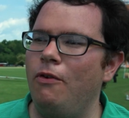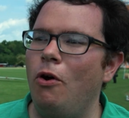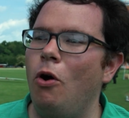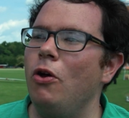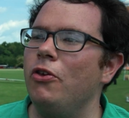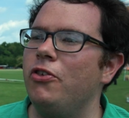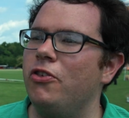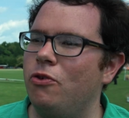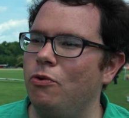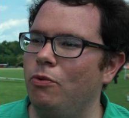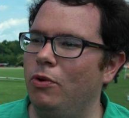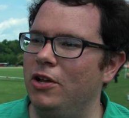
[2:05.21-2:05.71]
of all
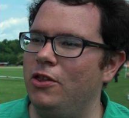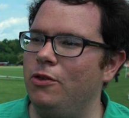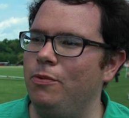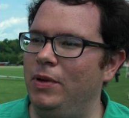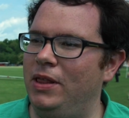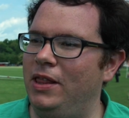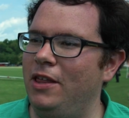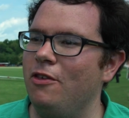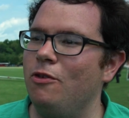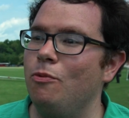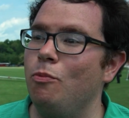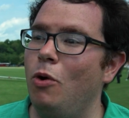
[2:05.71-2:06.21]
sorts
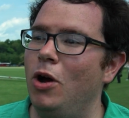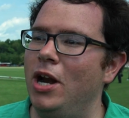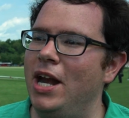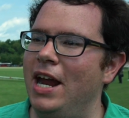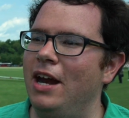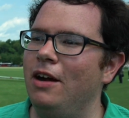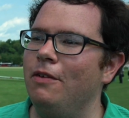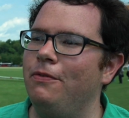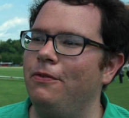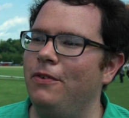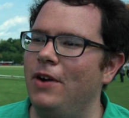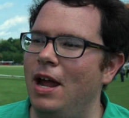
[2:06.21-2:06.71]
with this one
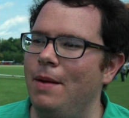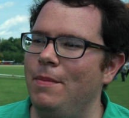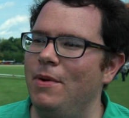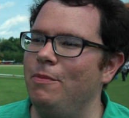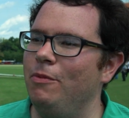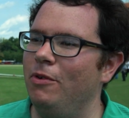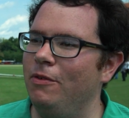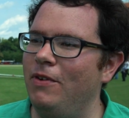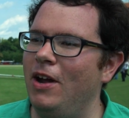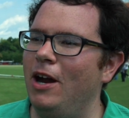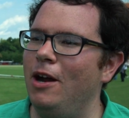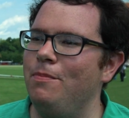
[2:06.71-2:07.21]
airframe, and
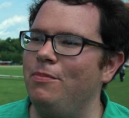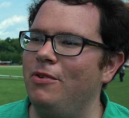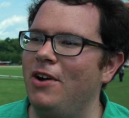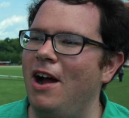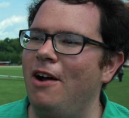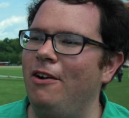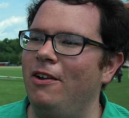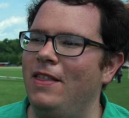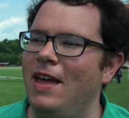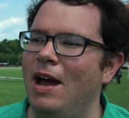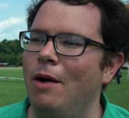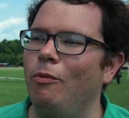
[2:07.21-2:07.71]
we're very
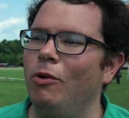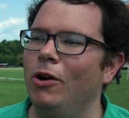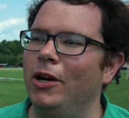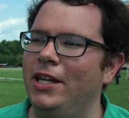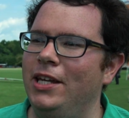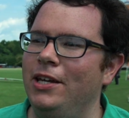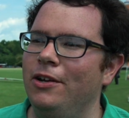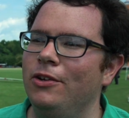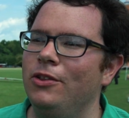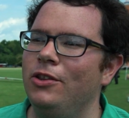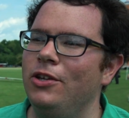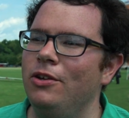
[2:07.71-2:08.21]
proud of that work
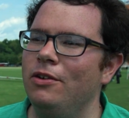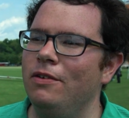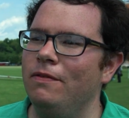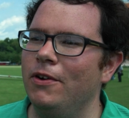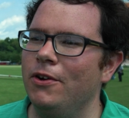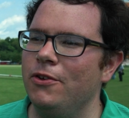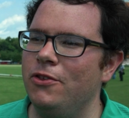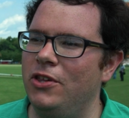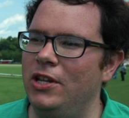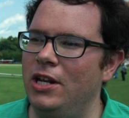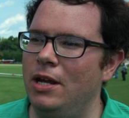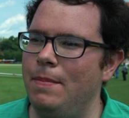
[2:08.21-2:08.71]
here at the
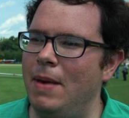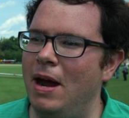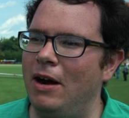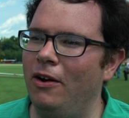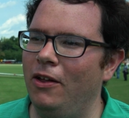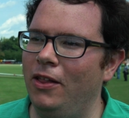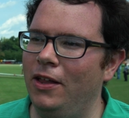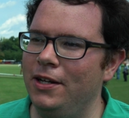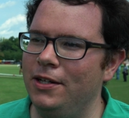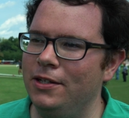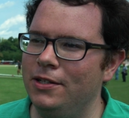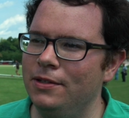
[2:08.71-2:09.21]
University of
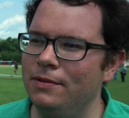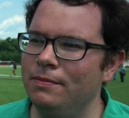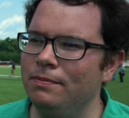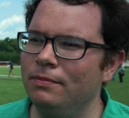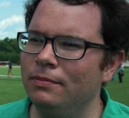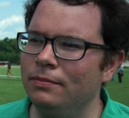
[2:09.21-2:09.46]
Maryland.